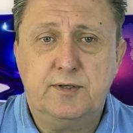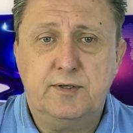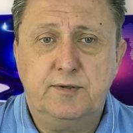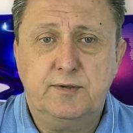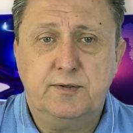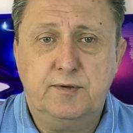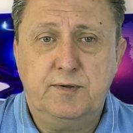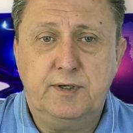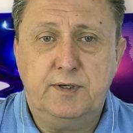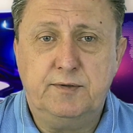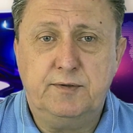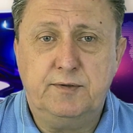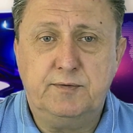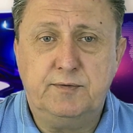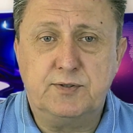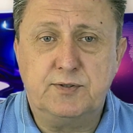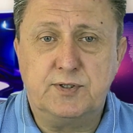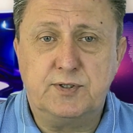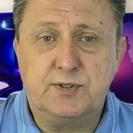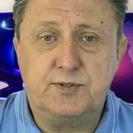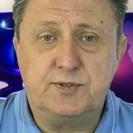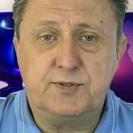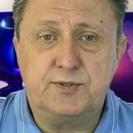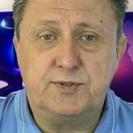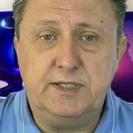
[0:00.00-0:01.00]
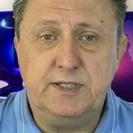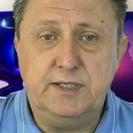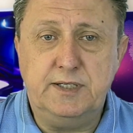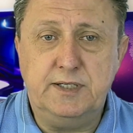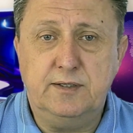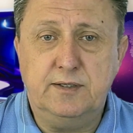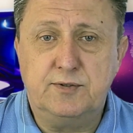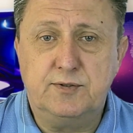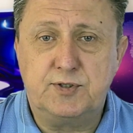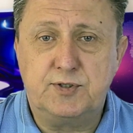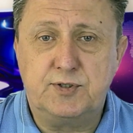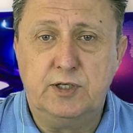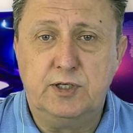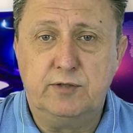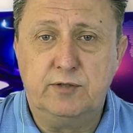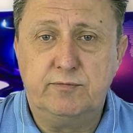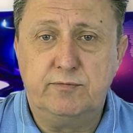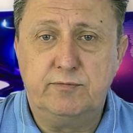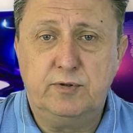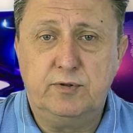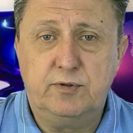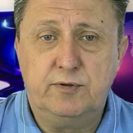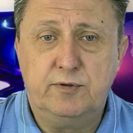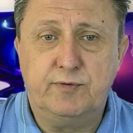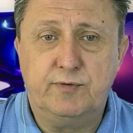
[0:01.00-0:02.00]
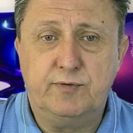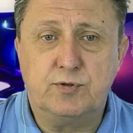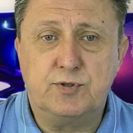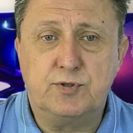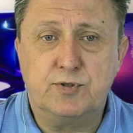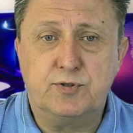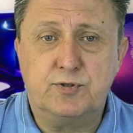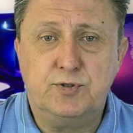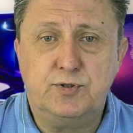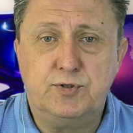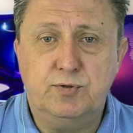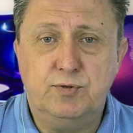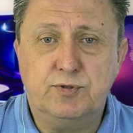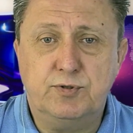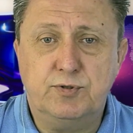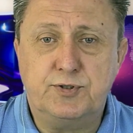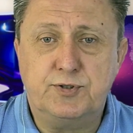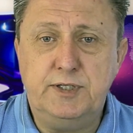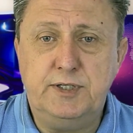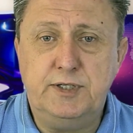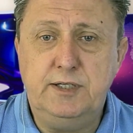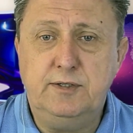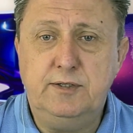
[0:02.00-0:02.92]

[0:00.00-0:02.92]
And this is the silver versus USD.